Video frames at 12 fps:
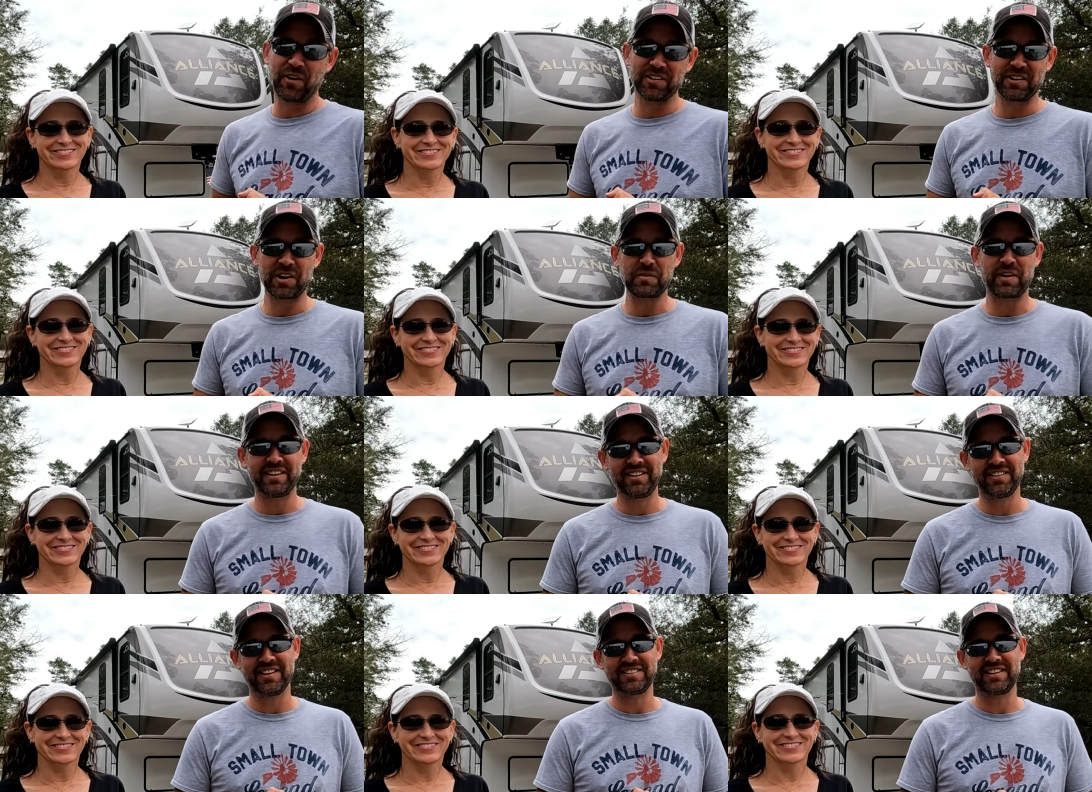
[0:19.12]
Speaker 1: we're all talking about
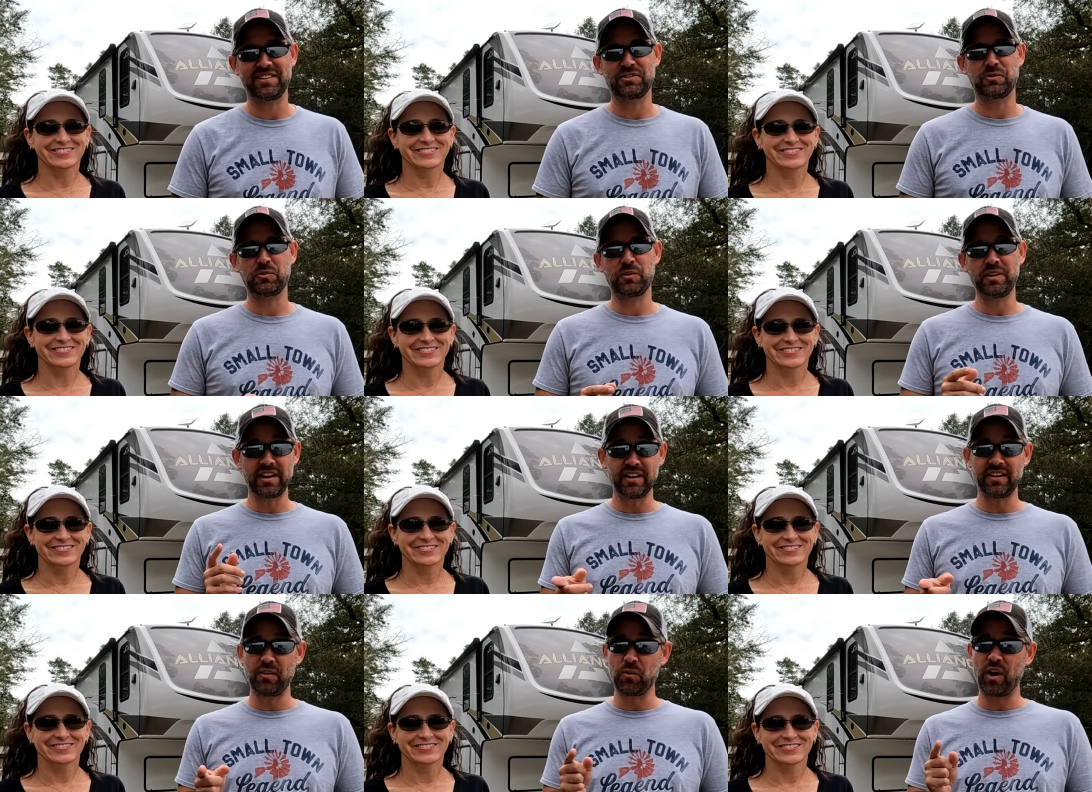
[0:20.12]
internet today, so when you
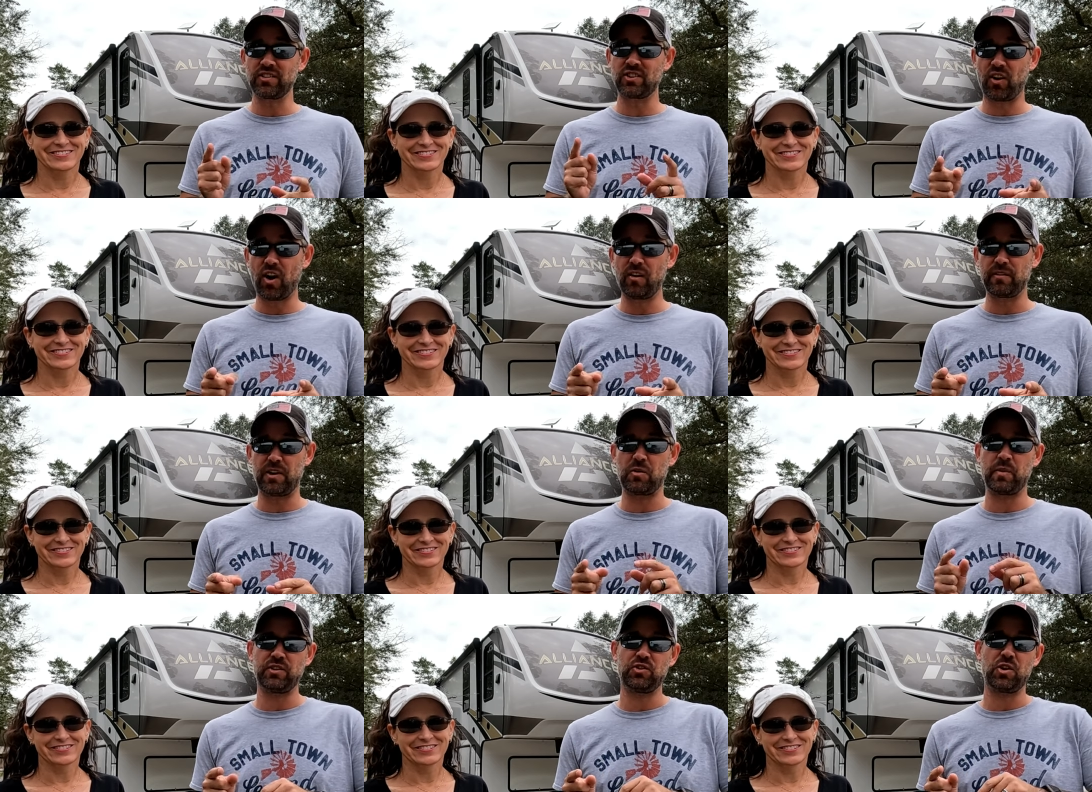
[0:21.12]
get done watching our
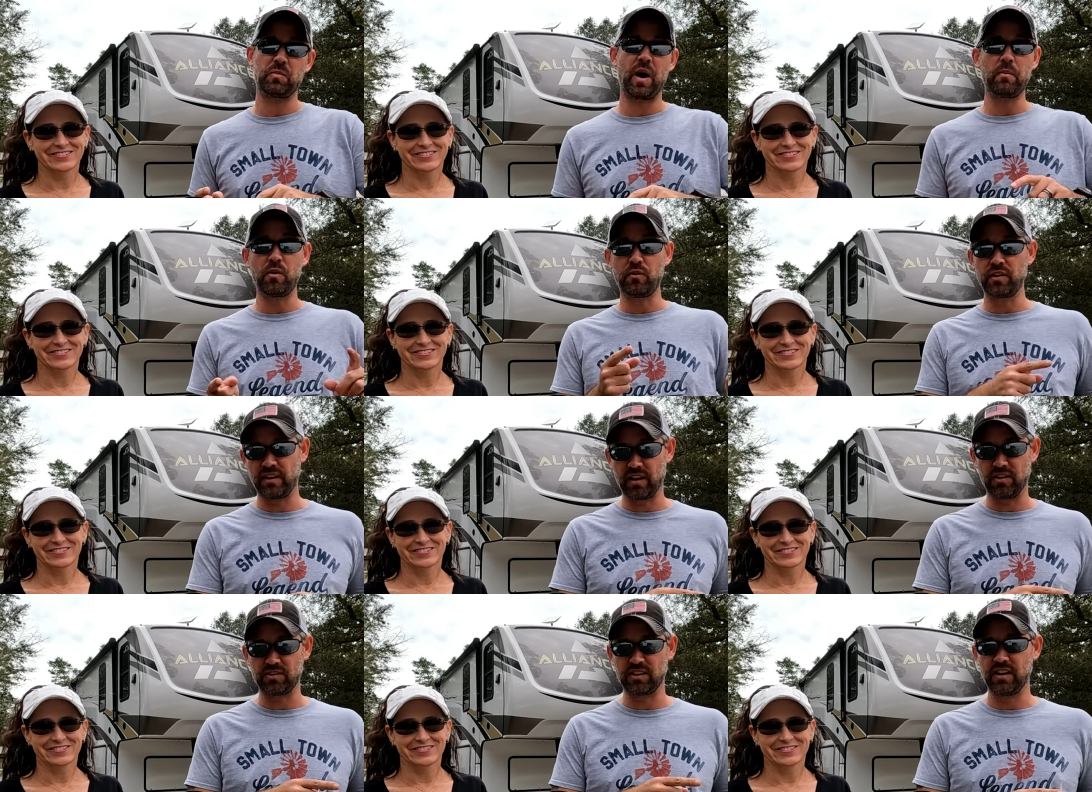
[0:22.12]
video, make sure you pop over to
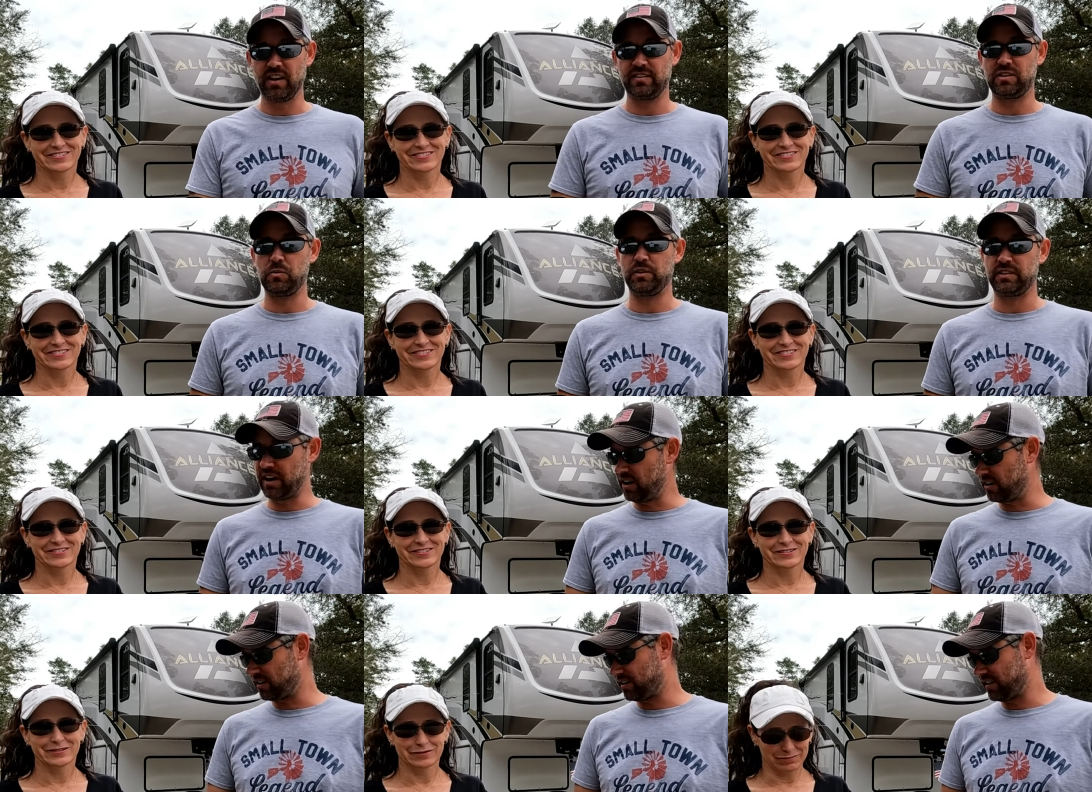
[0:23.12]
theirs and see what
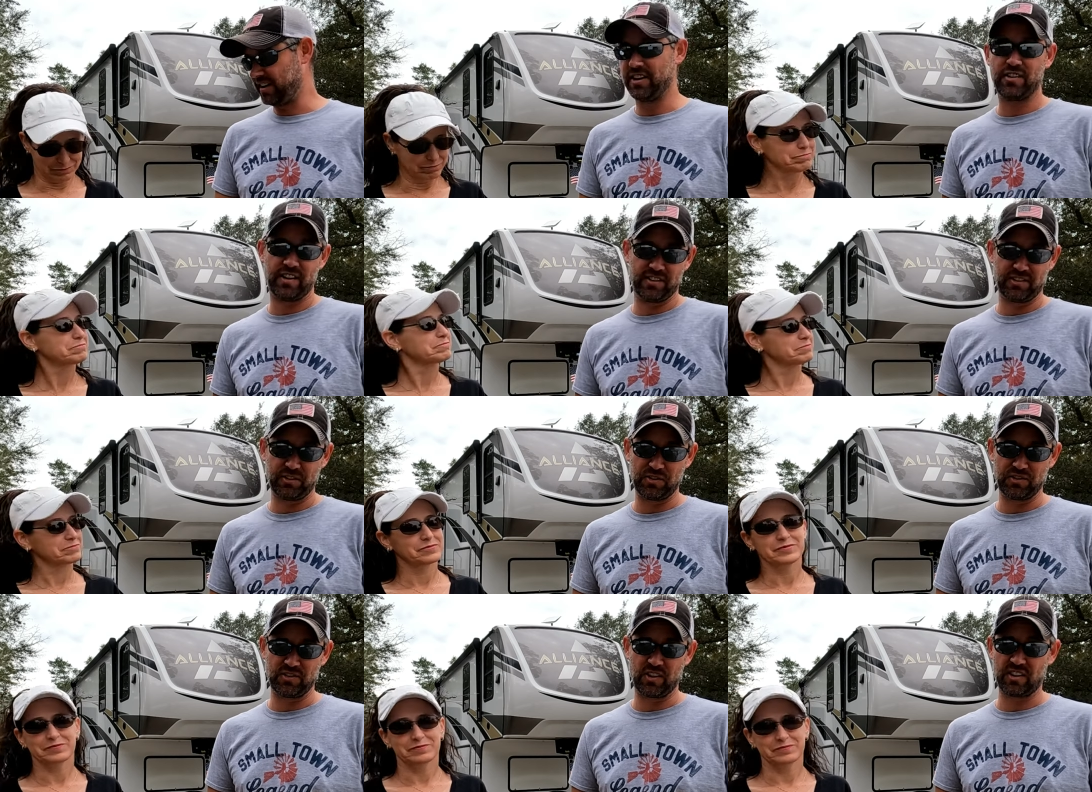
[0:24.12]
their internet
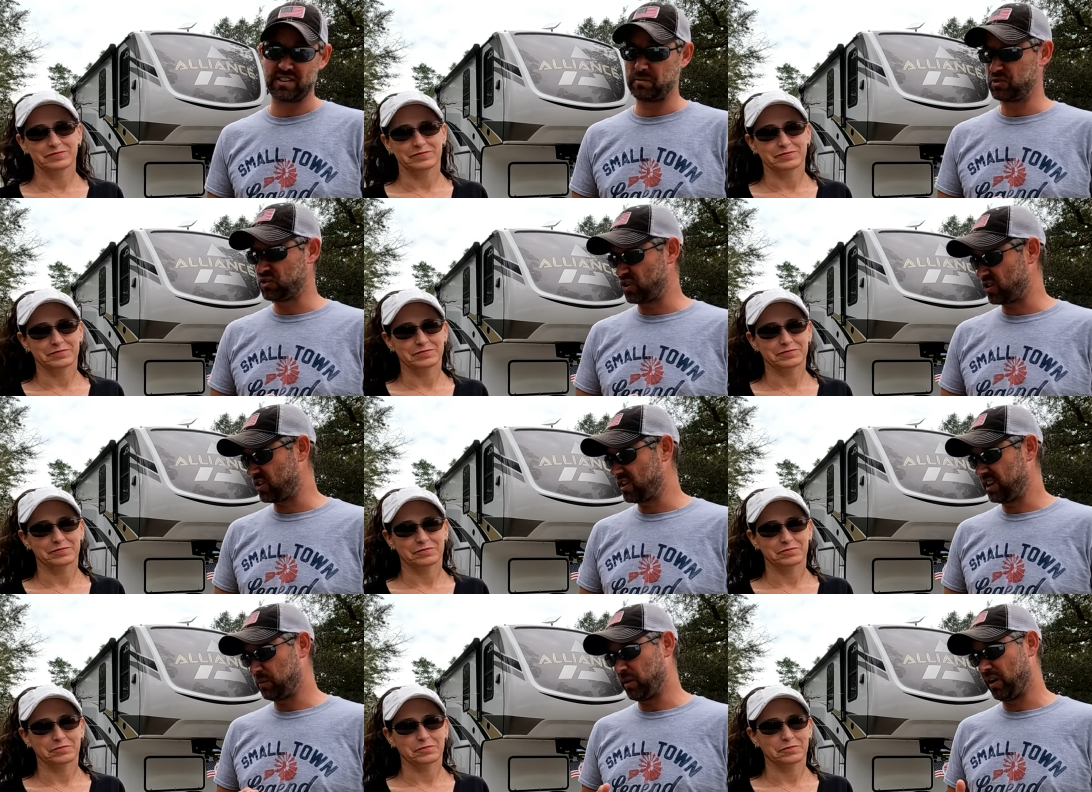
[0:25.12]
solutions are, because I'm sure
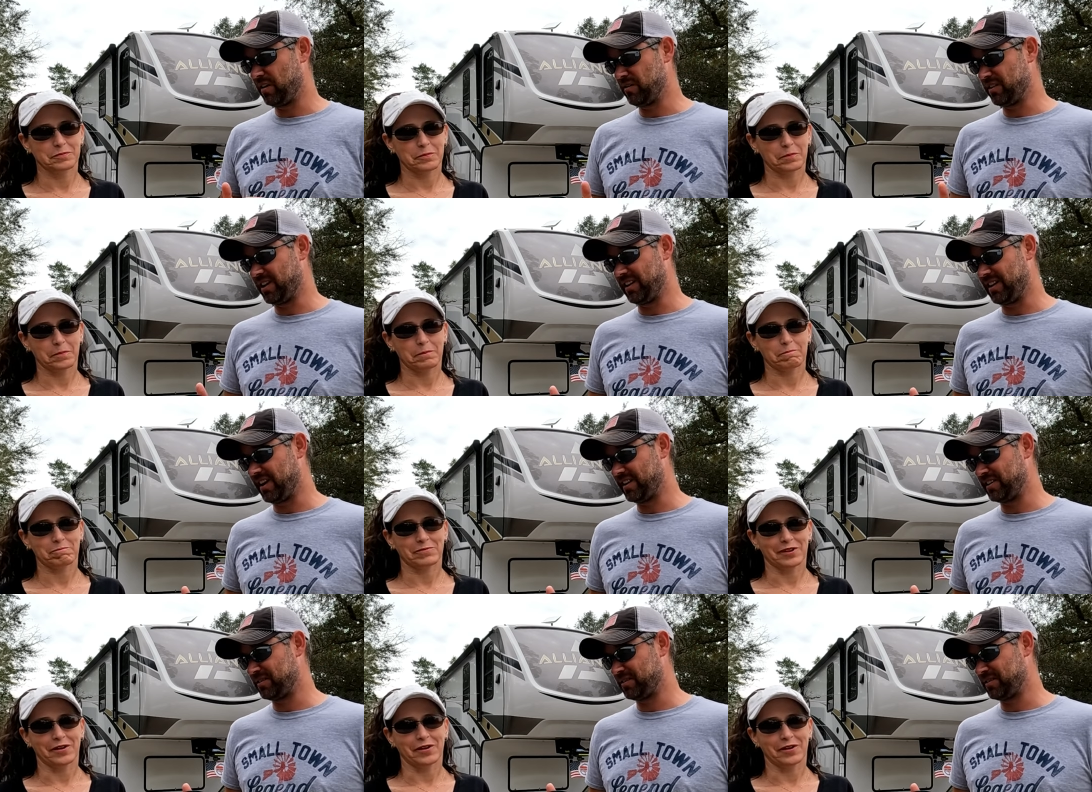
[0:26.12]
that we all have a lot of